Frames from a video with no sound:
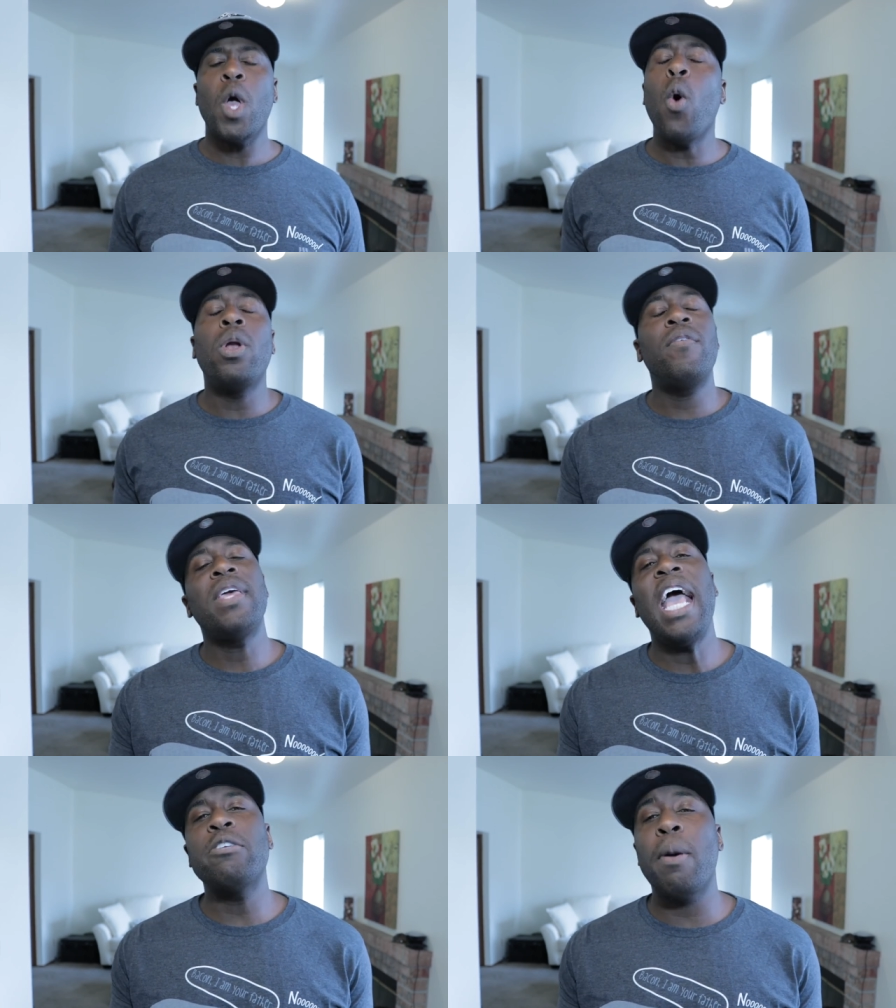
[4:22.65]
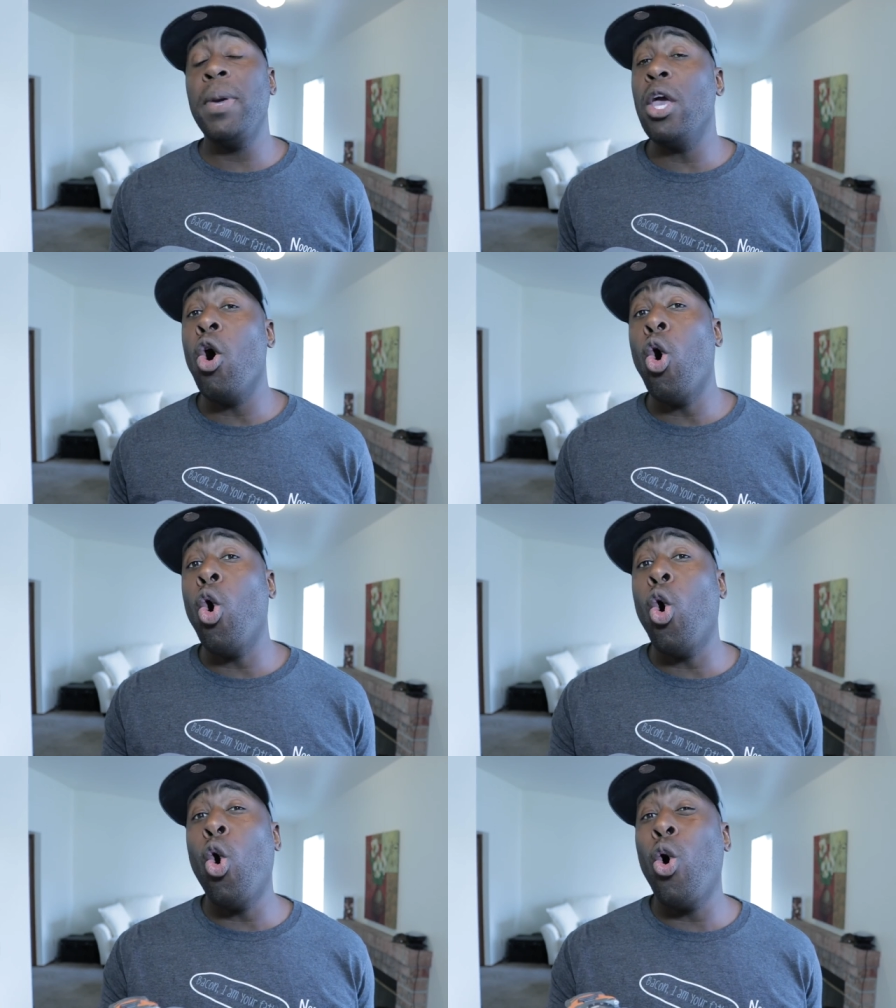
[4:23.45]
Or whatever the case might be.
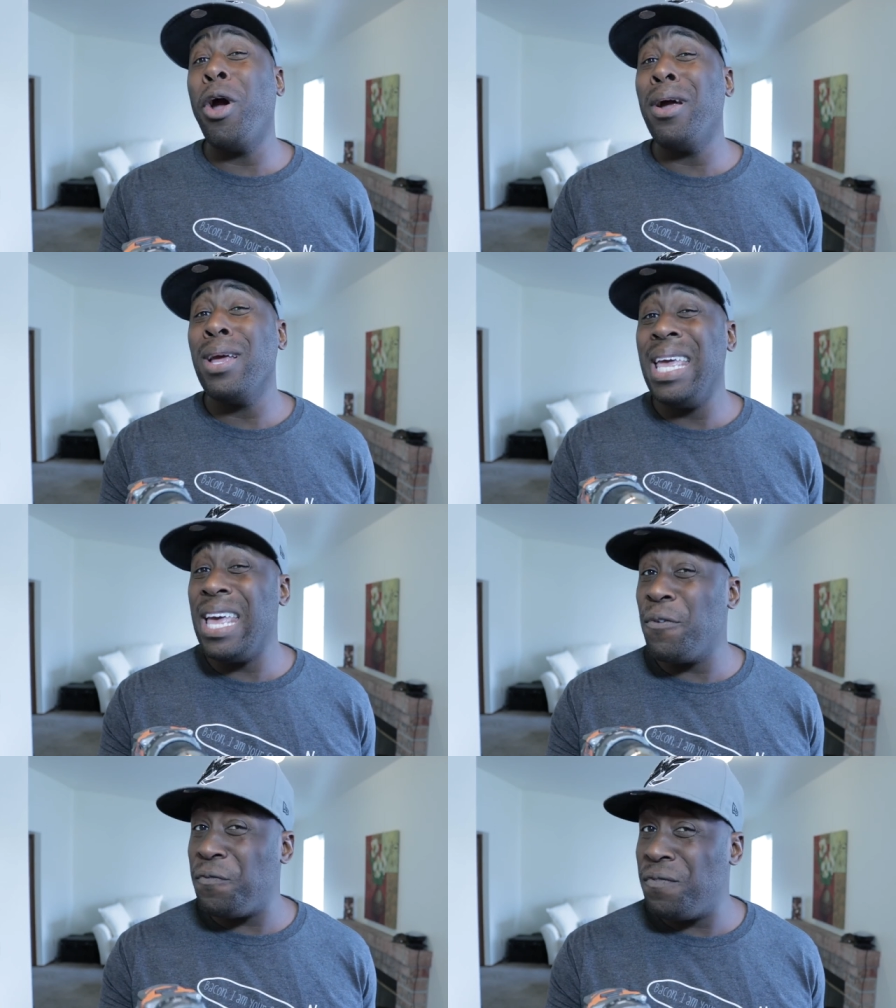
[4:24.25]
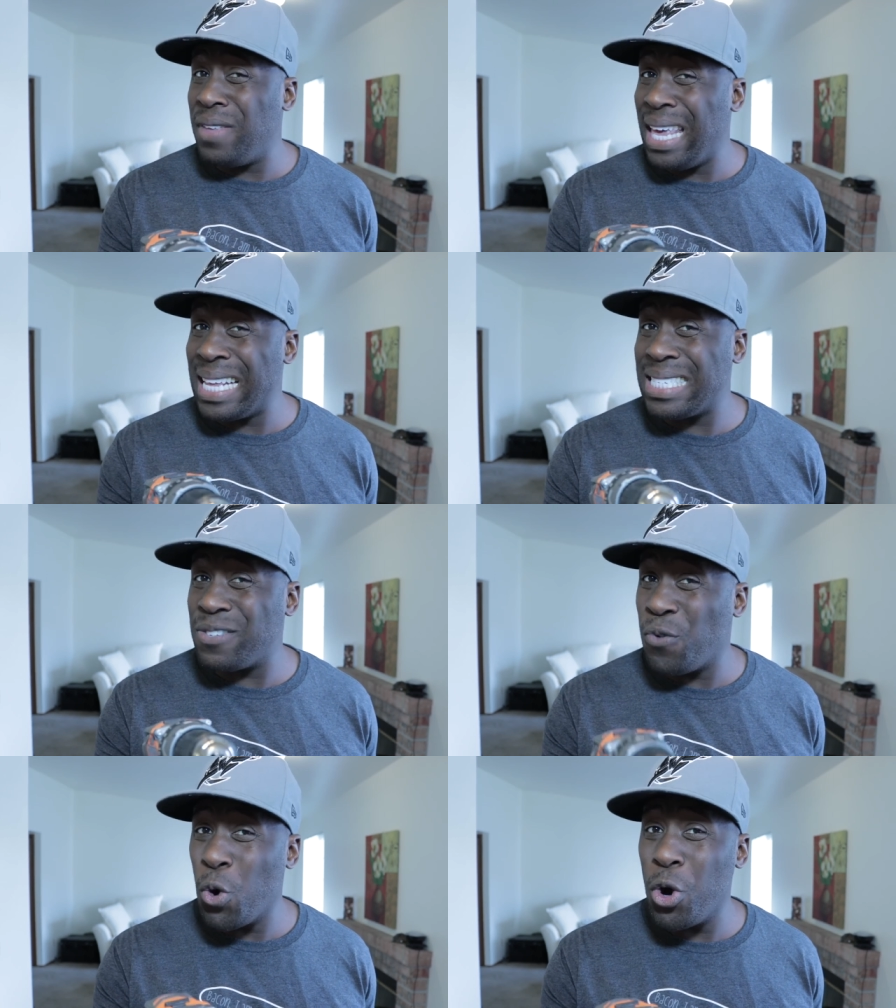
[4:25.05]
Or if
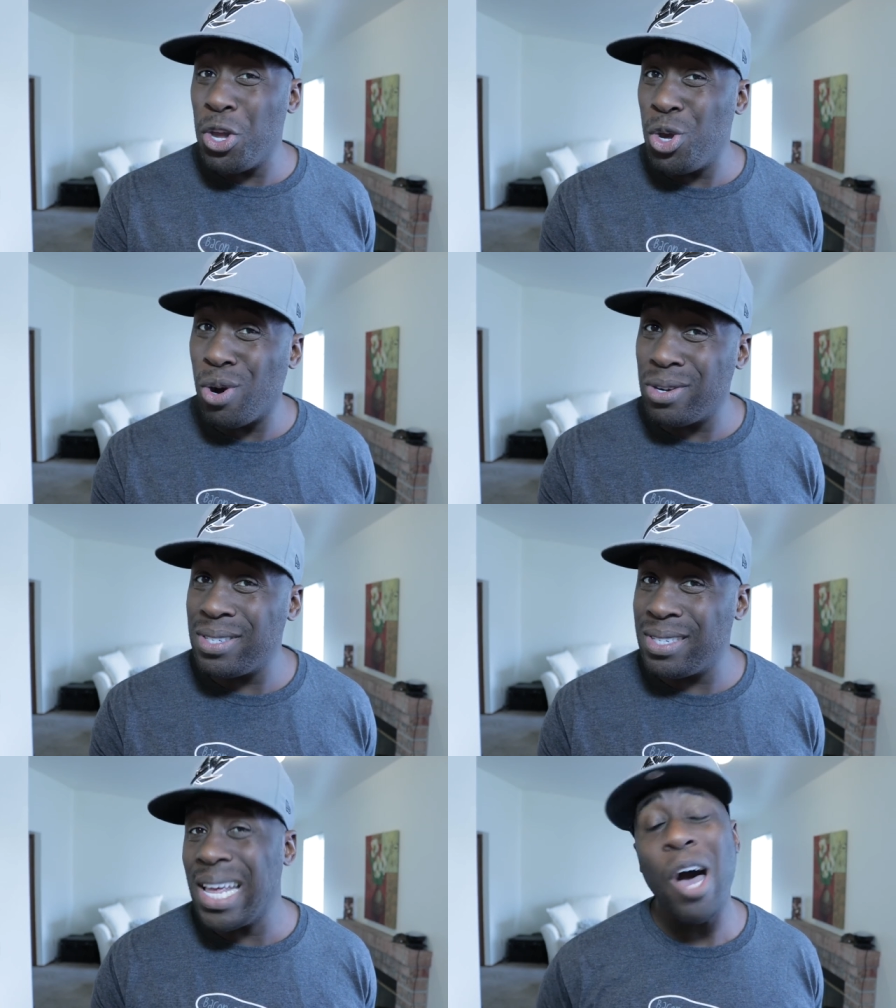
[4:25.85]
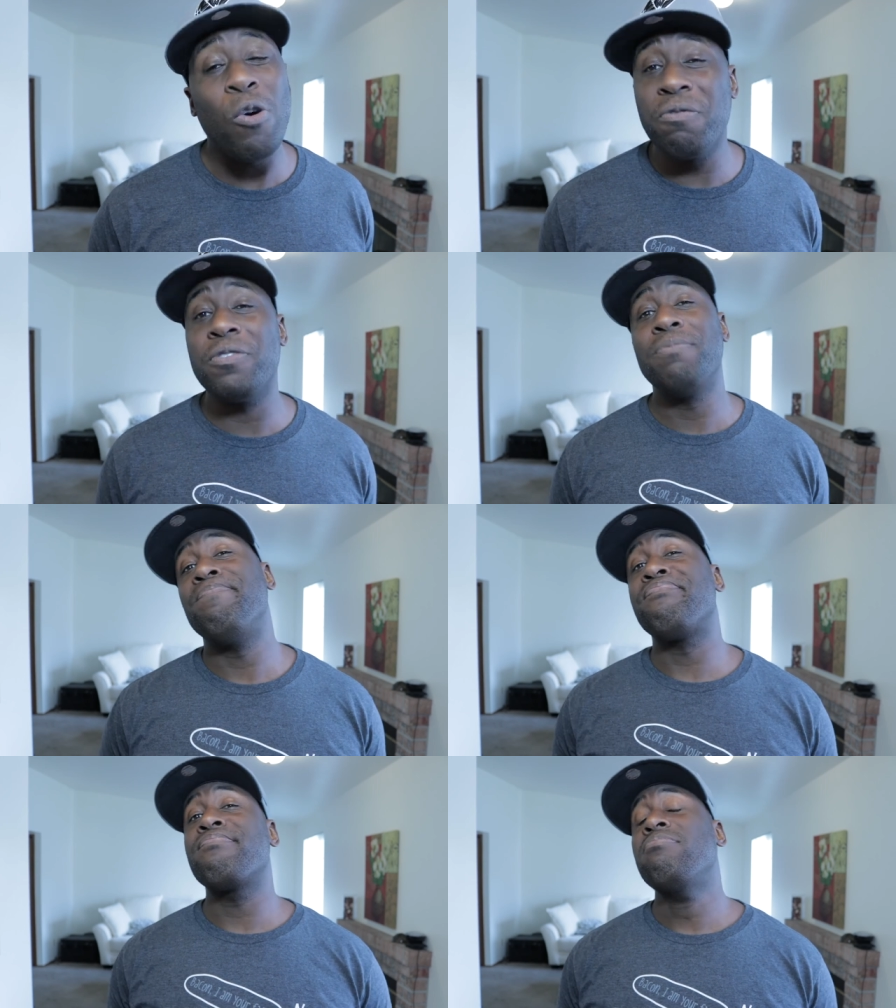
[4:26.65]
it's for yourself.
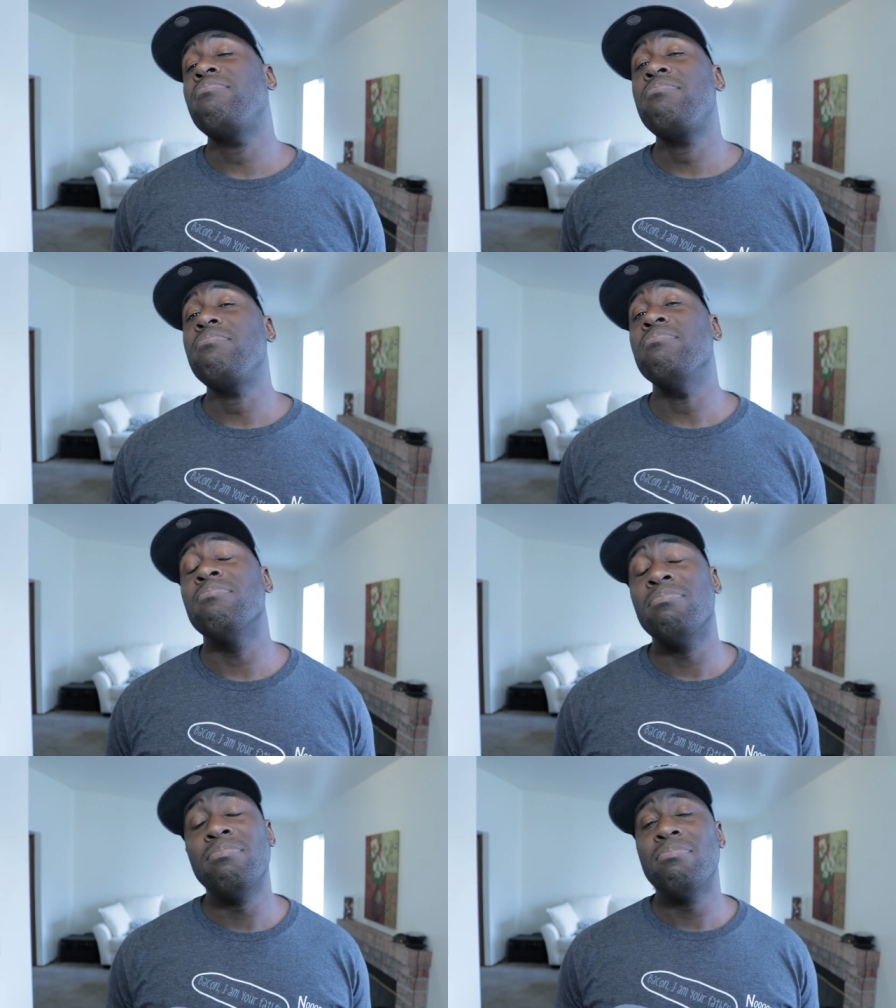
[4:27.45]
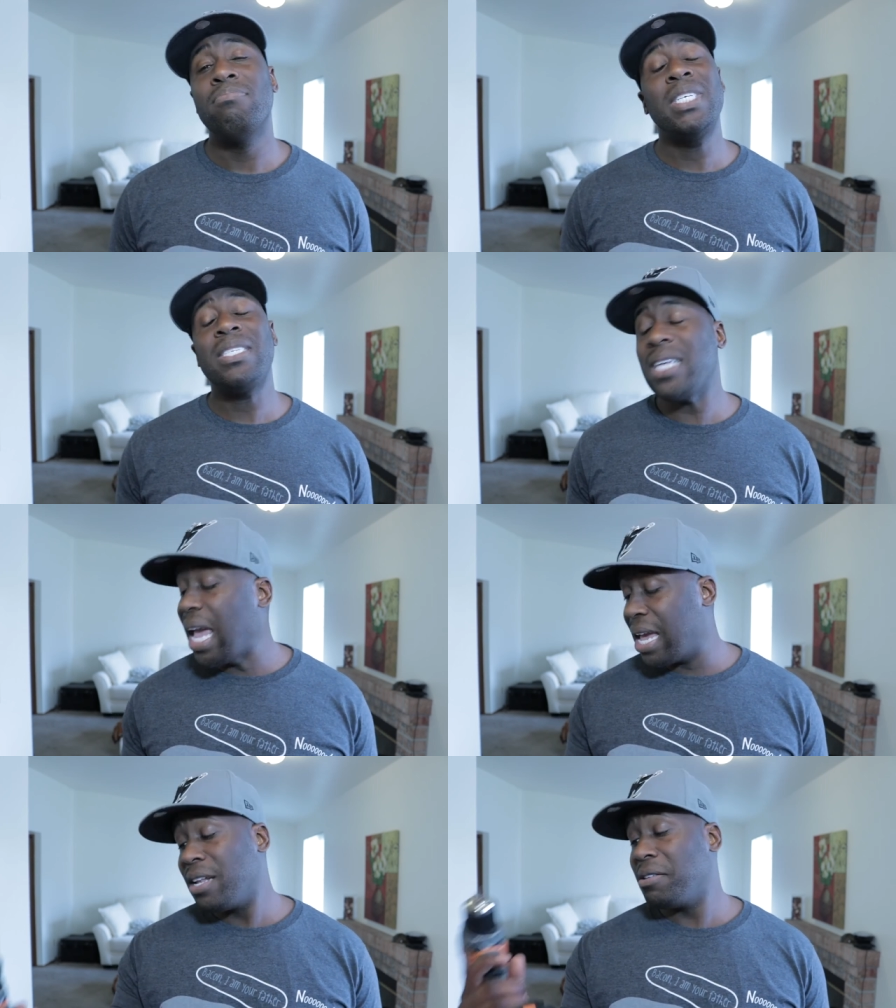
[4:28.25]
Just saying.